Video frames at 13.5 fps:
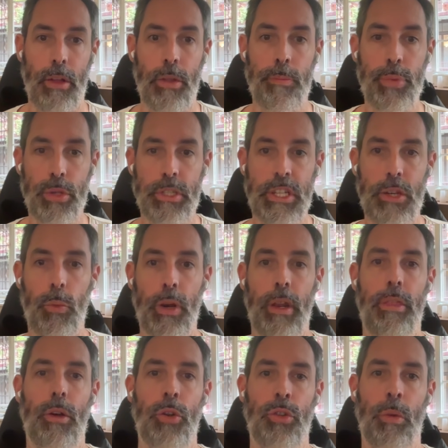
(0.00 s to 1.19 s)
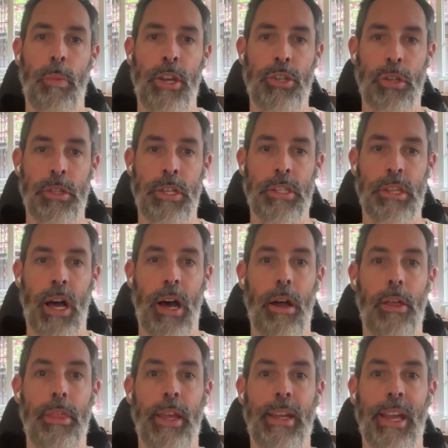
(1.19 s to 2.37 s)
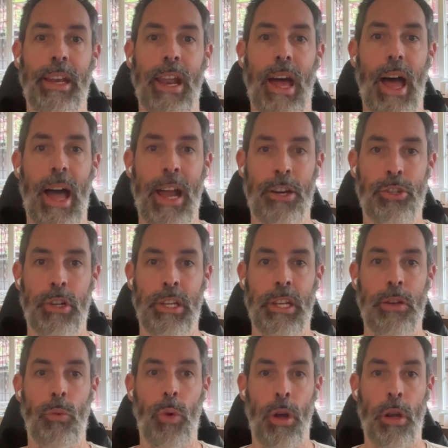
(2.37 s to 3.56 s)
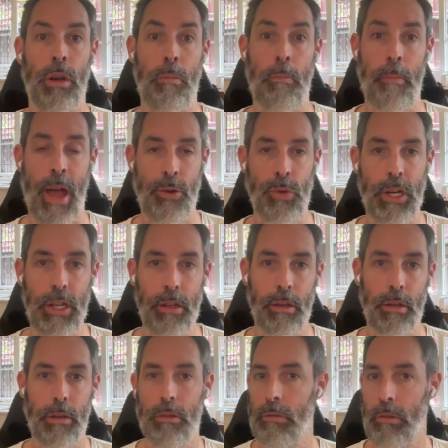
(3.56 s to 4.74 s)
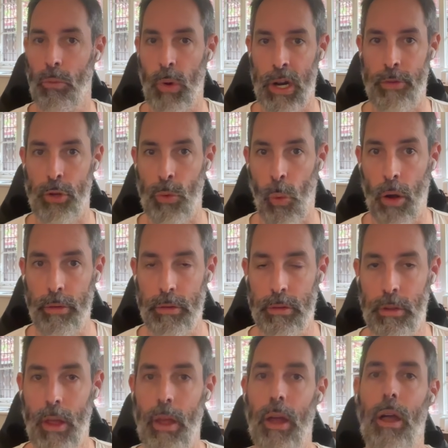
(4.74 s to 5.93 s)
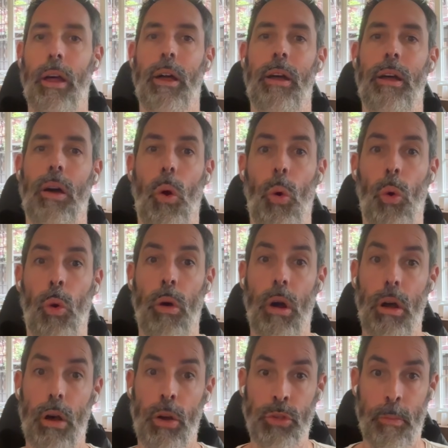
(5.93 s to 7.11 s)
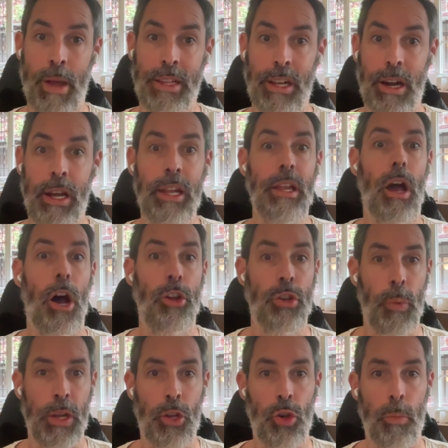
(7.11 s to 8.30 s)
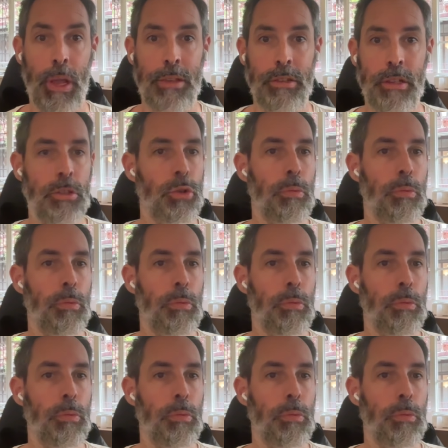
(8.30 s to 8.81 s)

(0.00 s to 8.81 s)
Now, the beauty with automation is that they can actually run manually whenever you want, or automatically on a regular basis.